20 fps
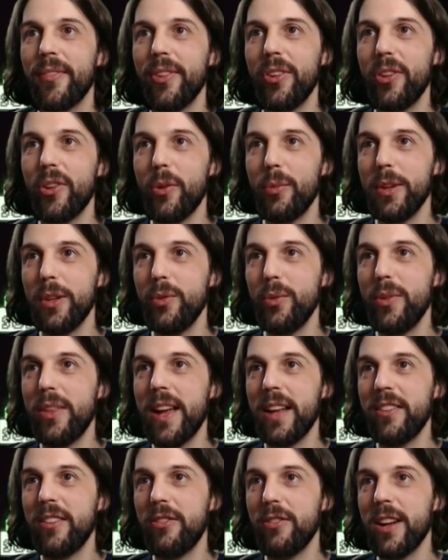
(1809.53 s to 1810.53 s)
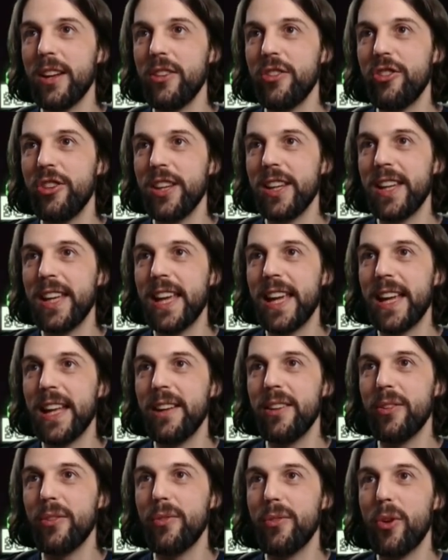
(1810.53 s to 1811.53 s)
So we do that strategy
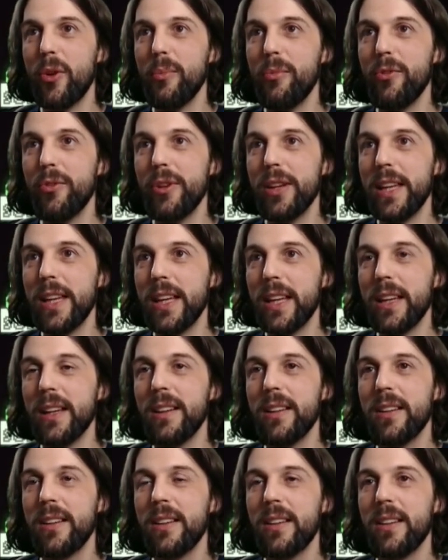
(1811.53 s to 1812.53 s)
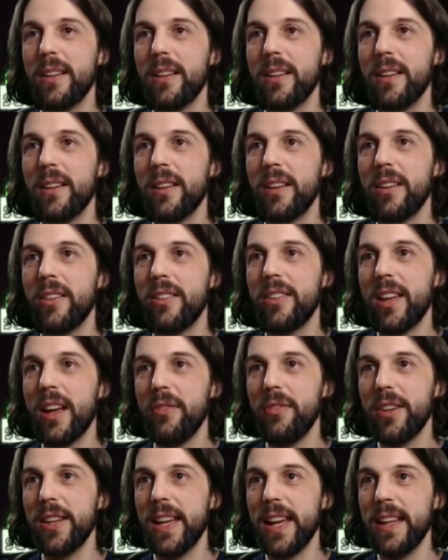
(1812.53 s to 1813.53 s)
again of hopefully
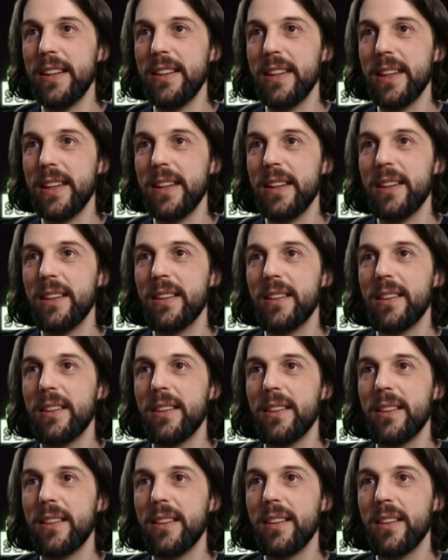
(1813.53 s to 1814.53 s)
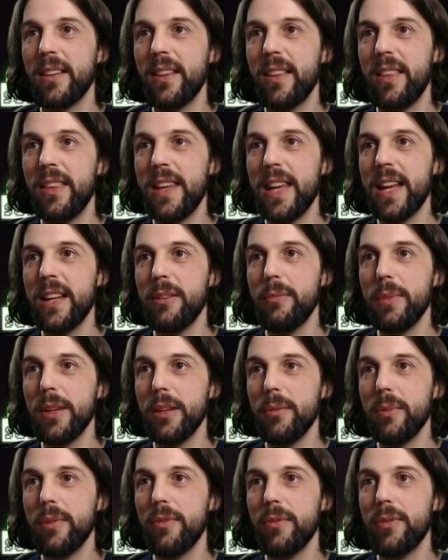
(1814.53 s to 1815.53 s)
suffocating the enemy
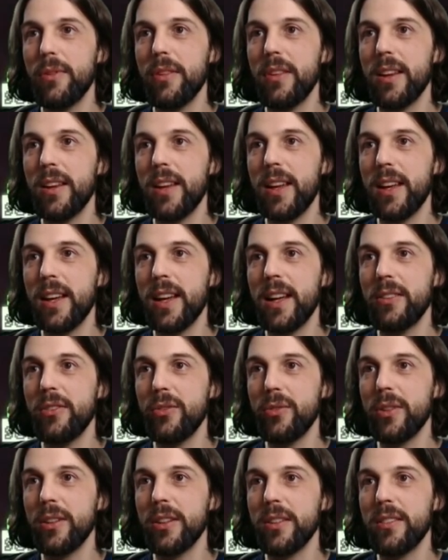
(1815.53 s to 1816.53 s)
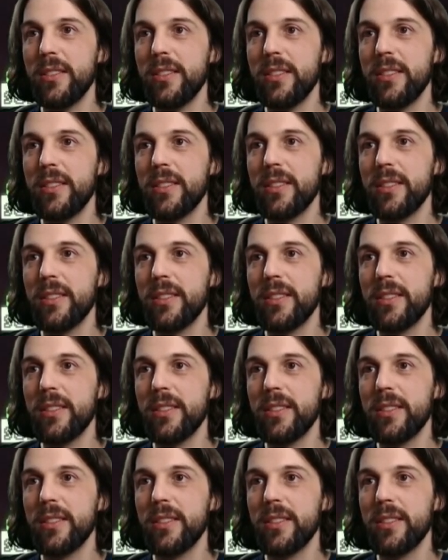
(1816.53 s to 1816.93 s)
before they can get to us.